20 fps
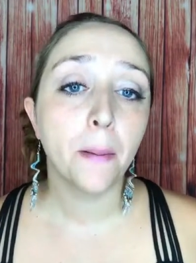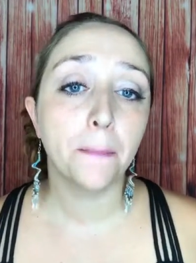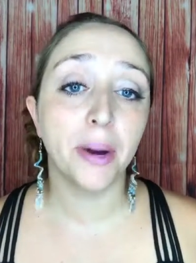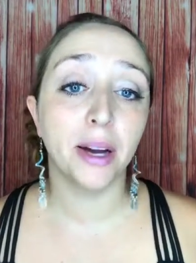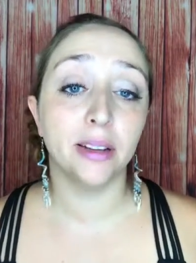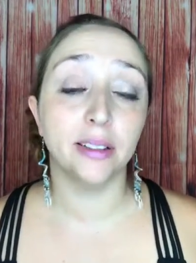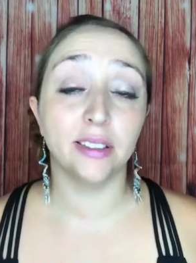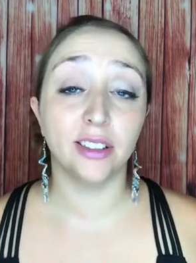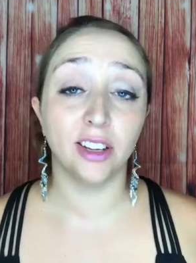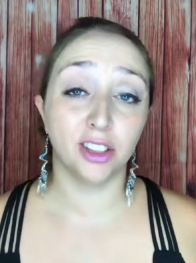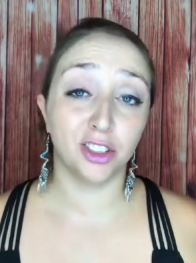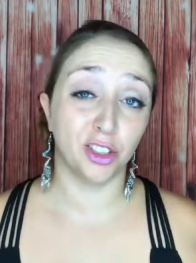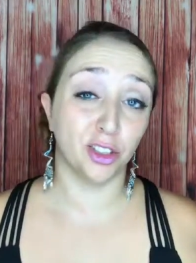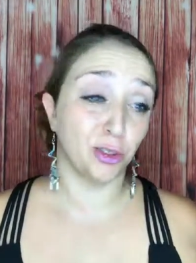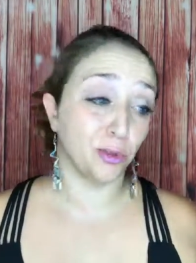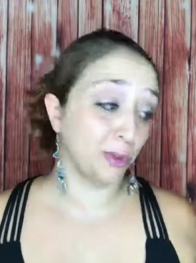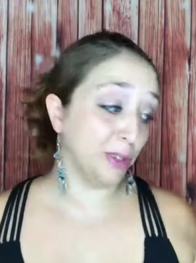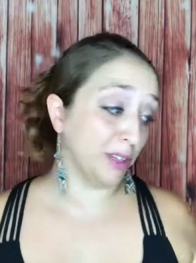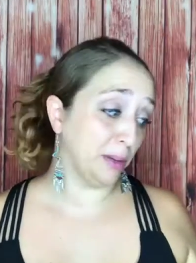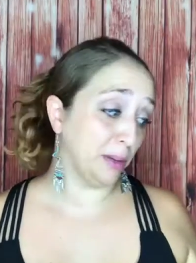But it's
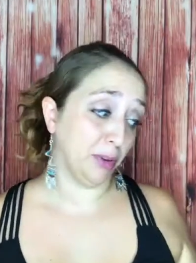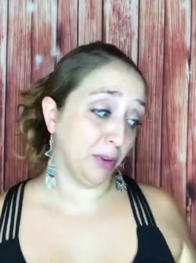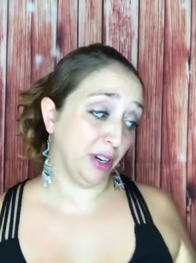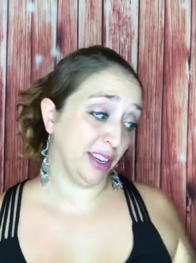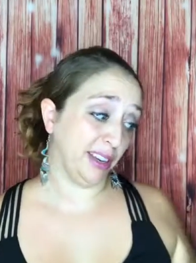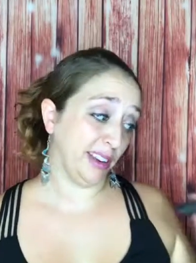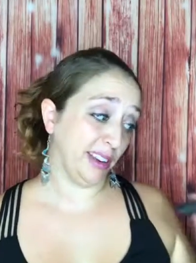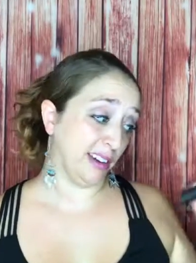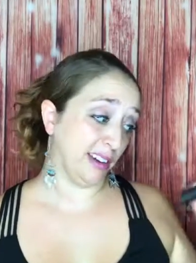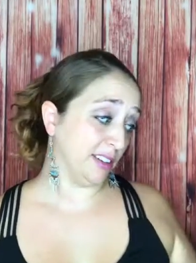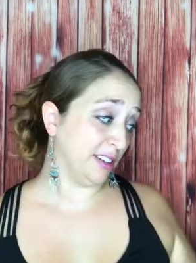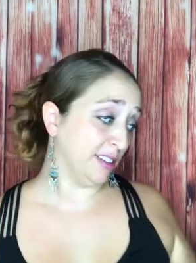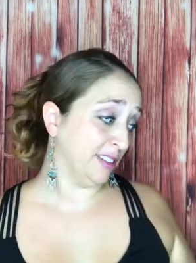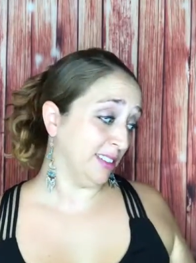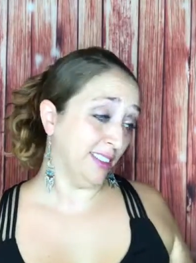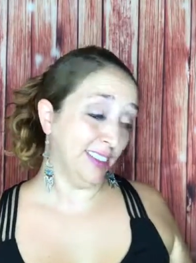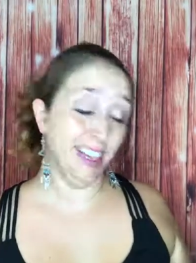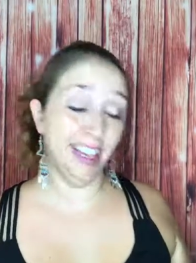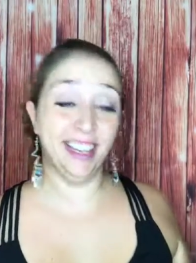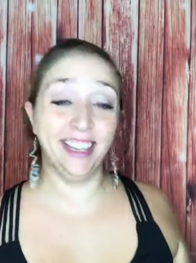also a really pretty color.
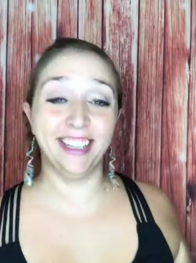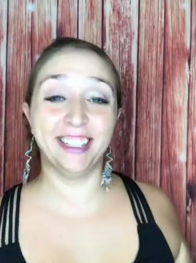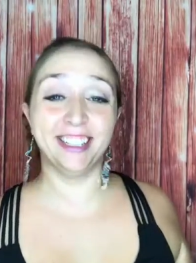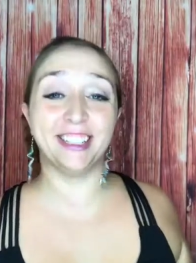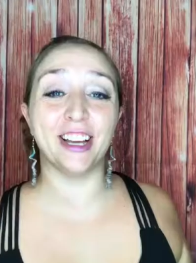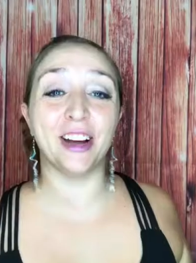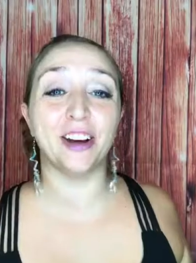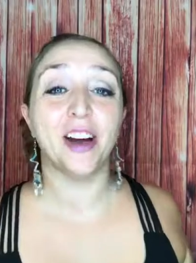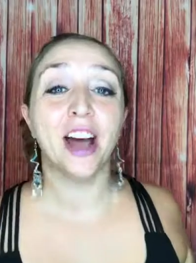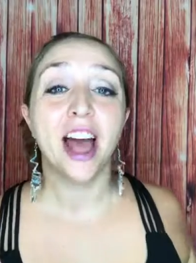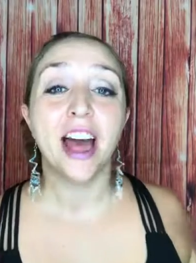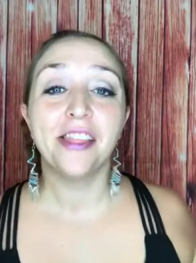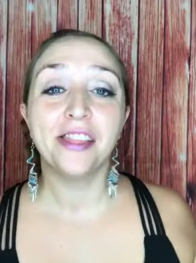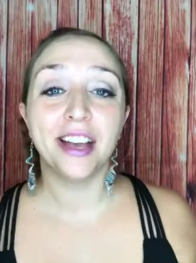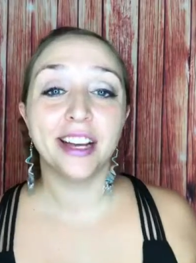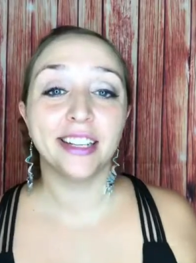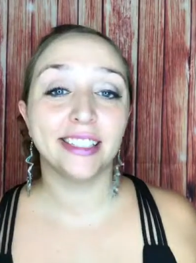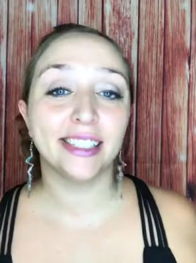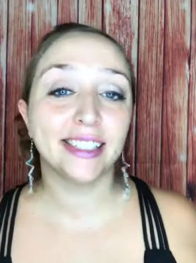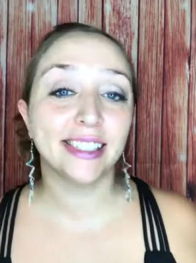So
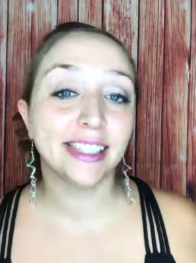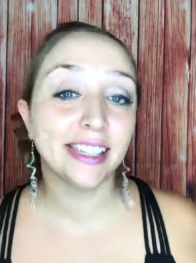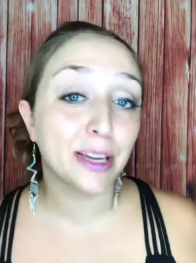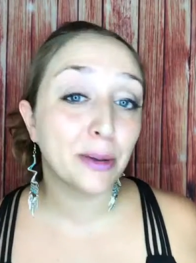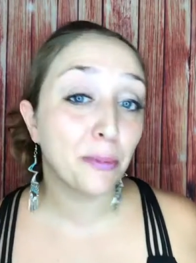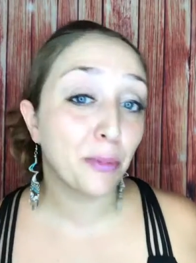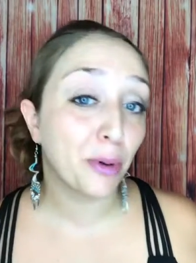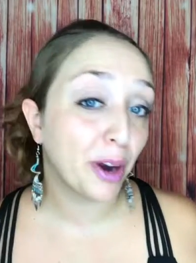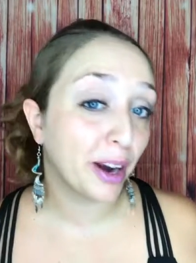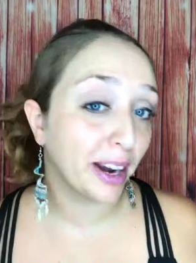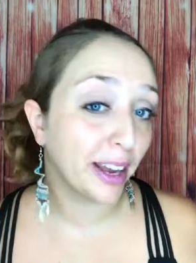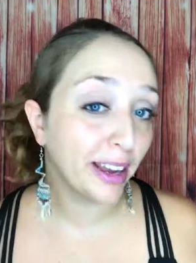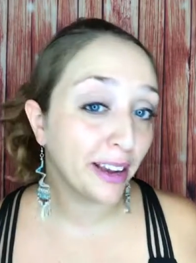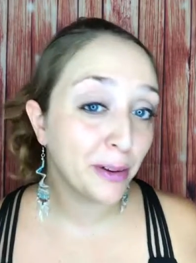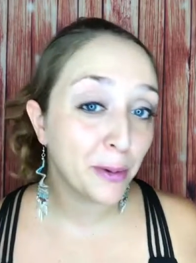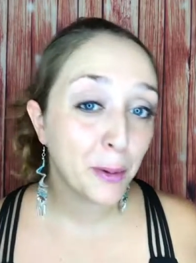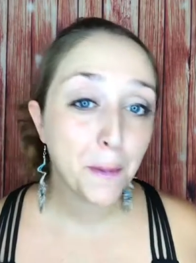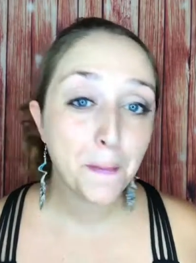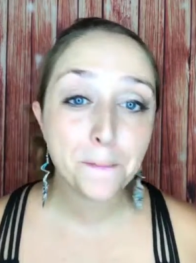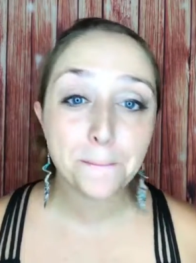that's sitting pretty.